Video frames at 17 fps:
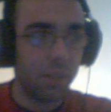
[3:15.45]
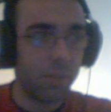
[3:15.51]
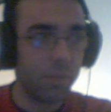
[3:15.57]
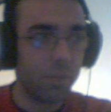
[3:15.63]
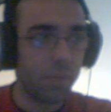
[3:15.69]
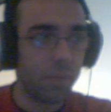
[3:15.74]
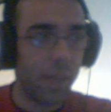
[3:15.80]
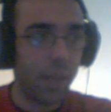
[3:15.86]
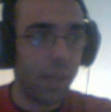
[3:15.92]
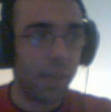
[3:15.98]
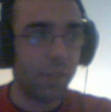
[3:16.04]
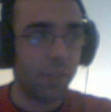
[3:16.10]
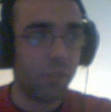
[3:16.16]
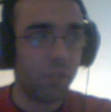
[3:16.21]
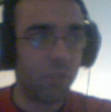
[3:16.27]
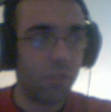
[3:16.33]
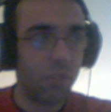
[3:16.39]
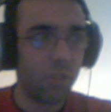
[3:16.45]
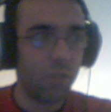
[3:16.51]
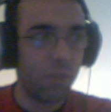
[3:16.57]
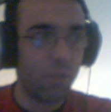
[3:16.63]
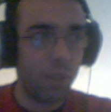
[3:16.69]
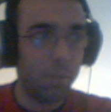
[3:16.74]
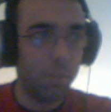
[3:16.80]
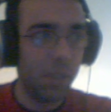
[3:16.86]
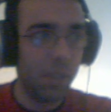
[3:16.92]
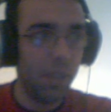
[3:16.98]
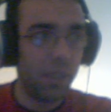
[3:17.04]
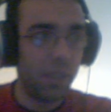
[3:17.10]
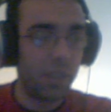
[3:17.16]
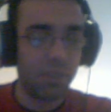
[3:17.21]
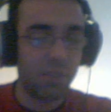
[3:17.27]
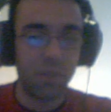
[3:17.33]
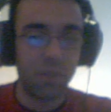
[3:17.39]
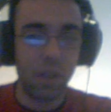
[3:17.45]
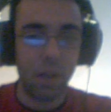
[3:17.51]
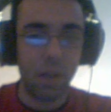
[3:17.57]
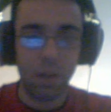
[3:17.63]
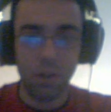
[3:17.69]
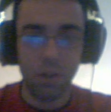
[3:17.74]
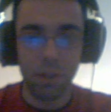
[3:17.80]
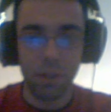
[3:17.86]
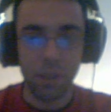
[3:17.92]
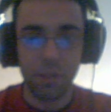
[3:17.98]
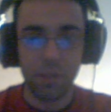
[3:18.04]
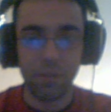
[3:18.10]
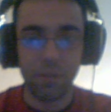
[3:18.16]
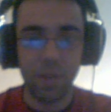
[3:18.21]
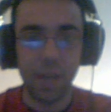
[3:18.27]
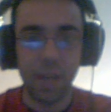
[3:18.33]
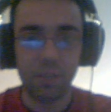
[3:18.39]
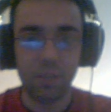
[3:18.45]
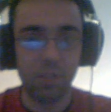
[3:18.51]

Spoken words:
and just completely disregard all the other facts.